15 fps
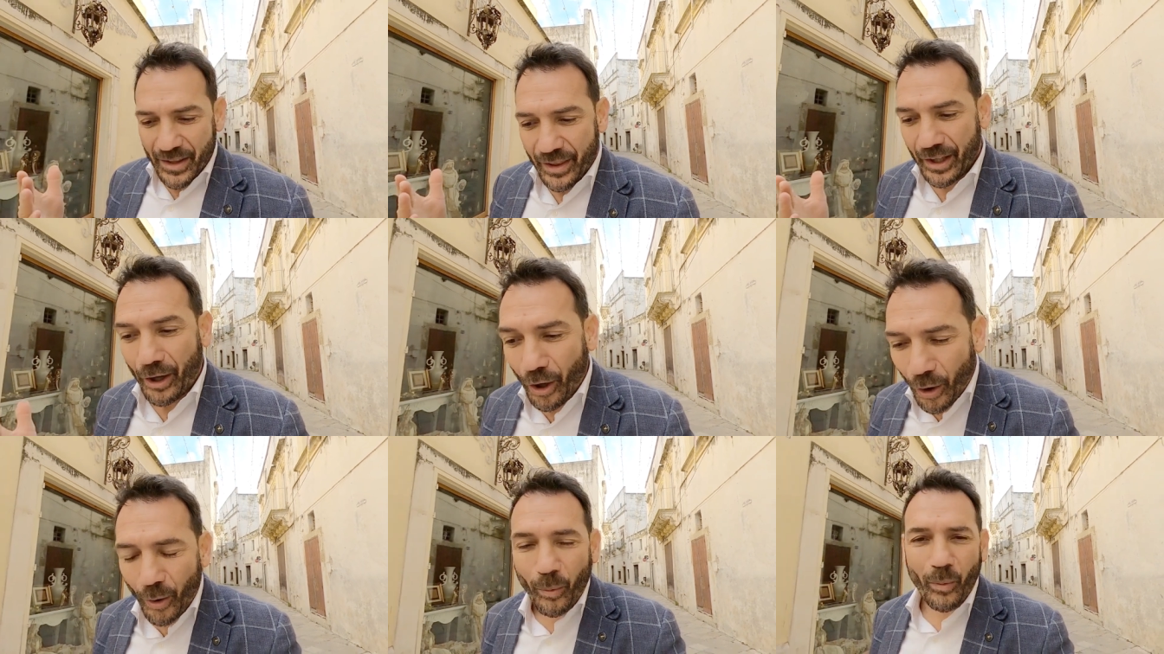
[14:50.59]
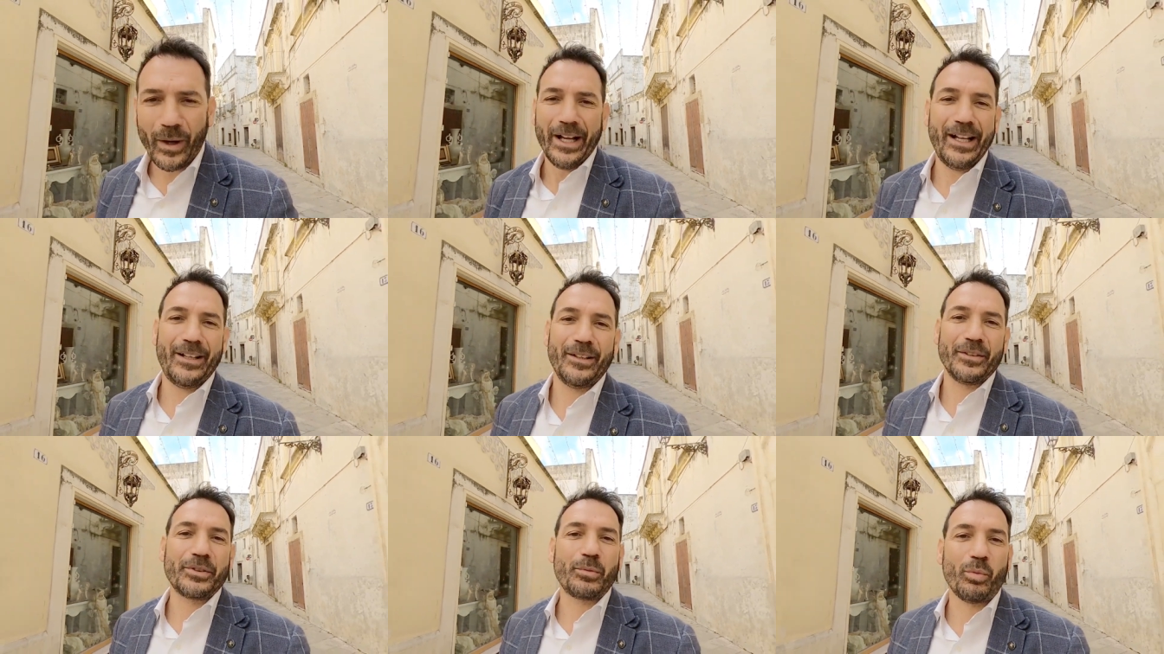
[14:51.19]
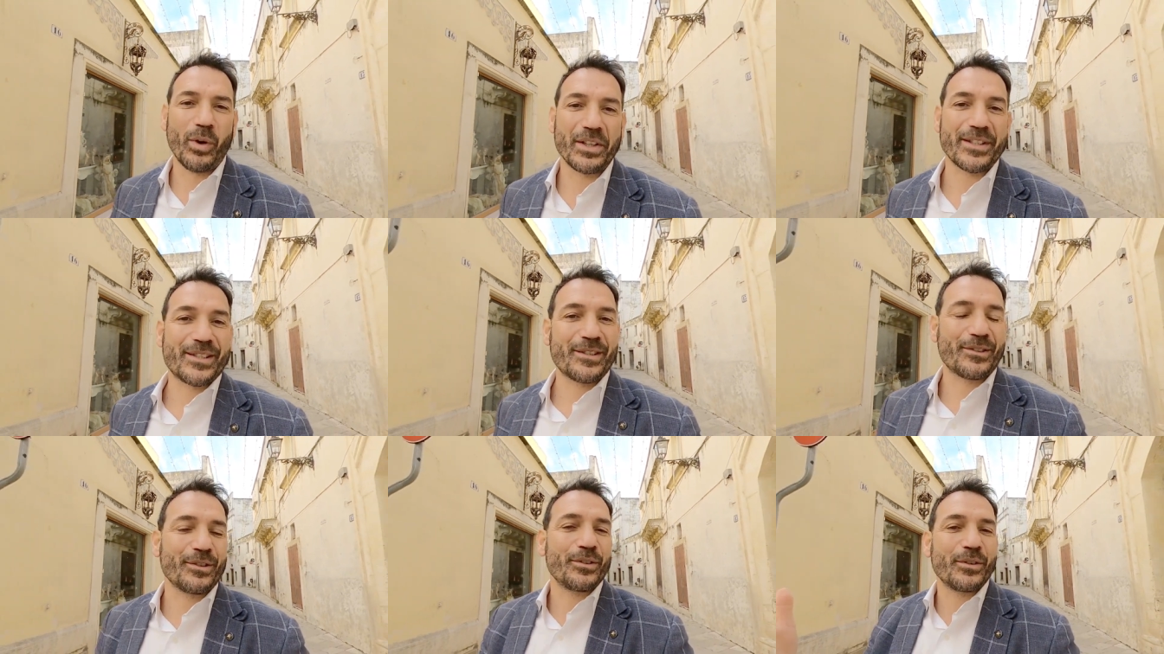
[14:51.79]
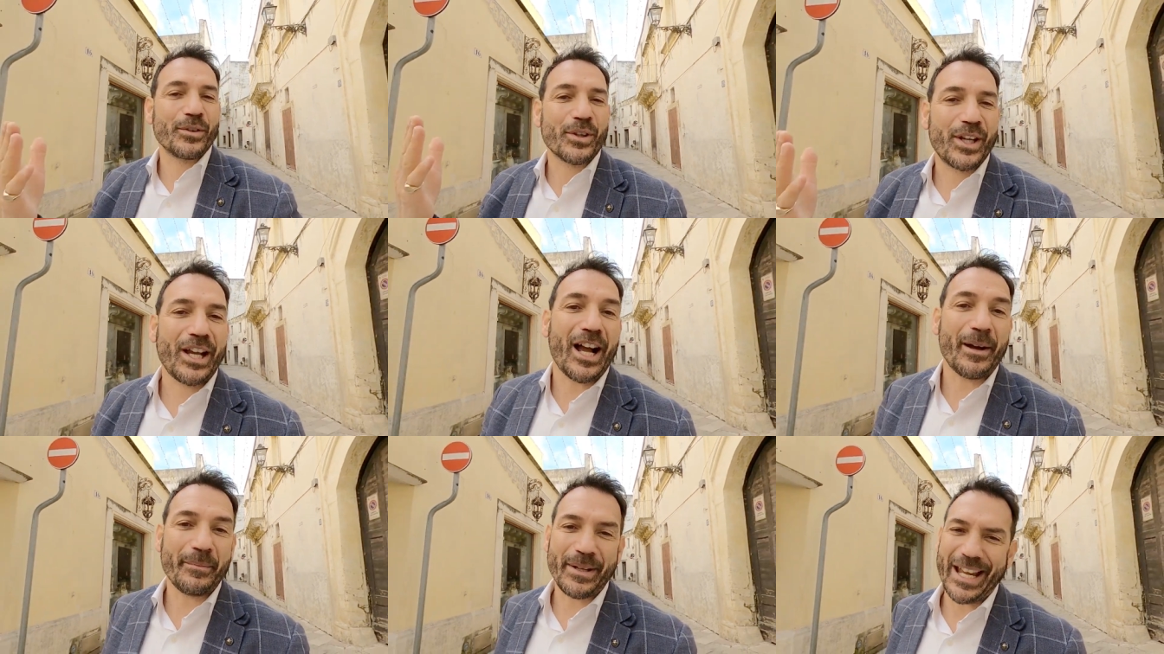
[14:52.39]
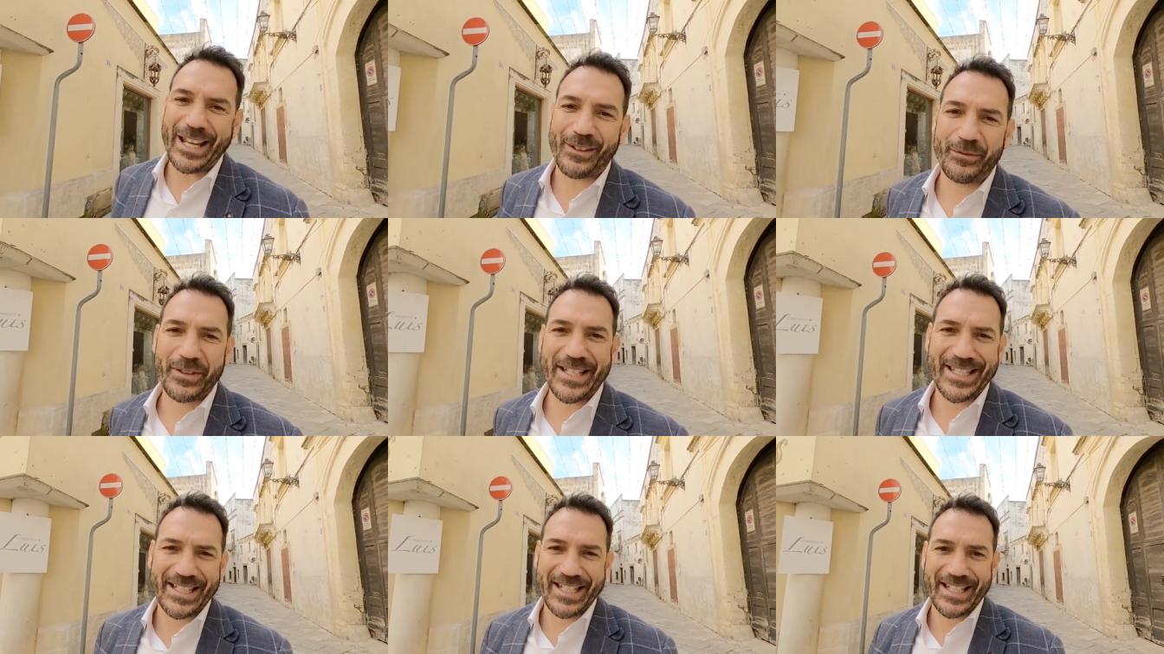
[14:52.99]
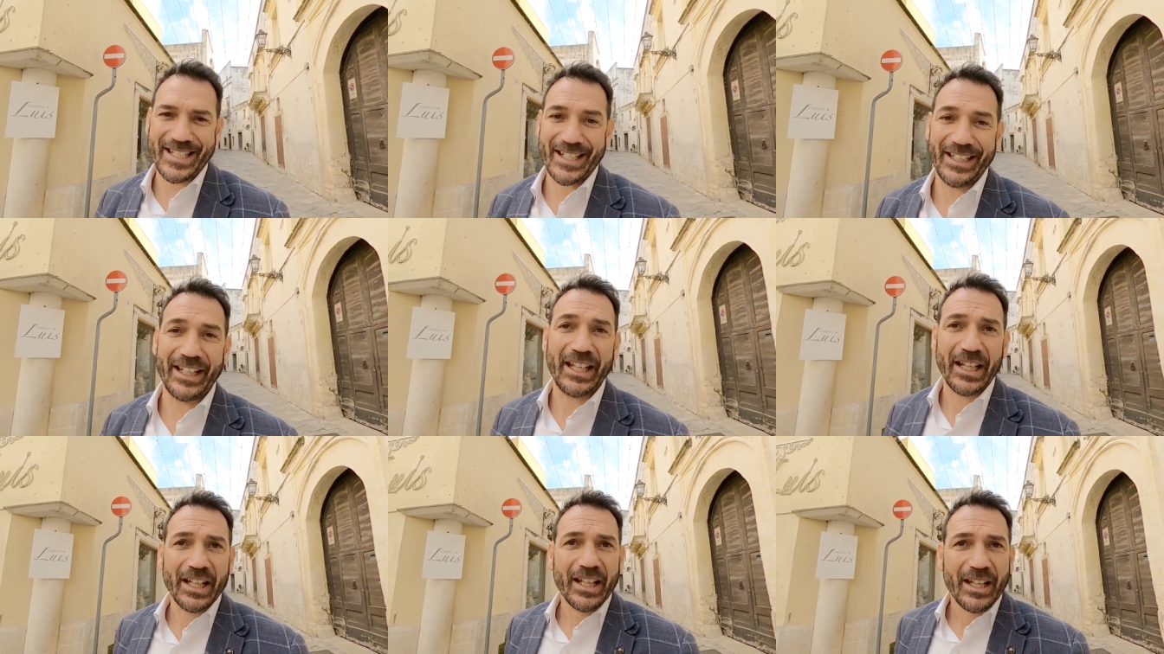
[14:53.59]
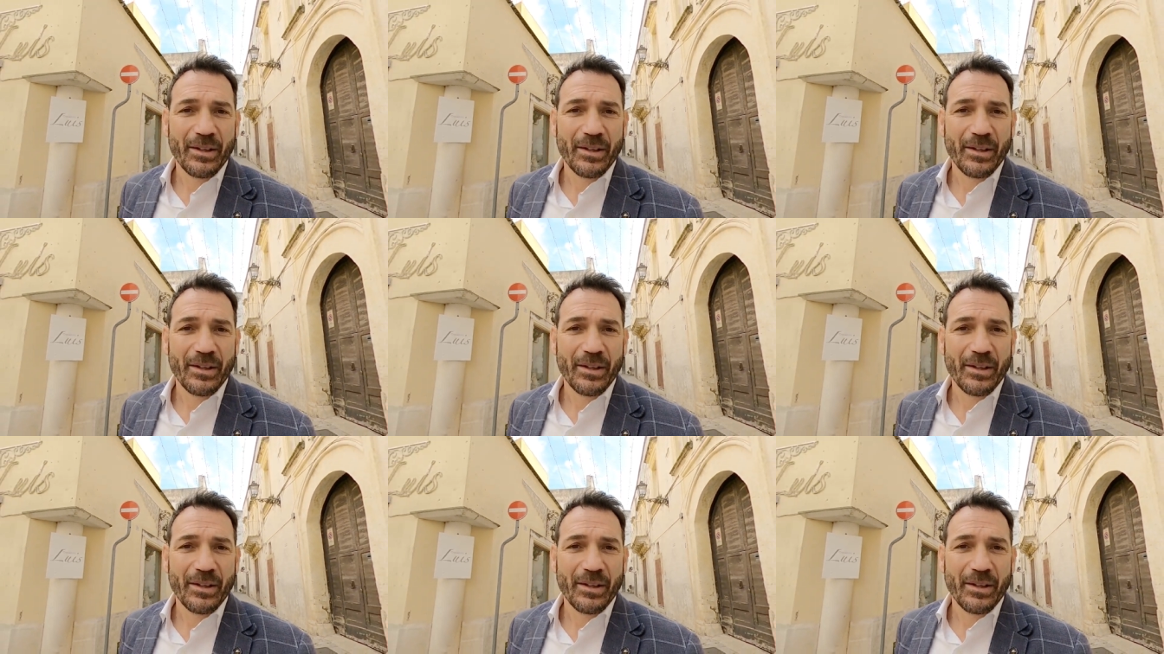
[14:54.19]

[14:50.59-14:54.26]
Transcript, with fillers: the whole world wants to come and visit Italy?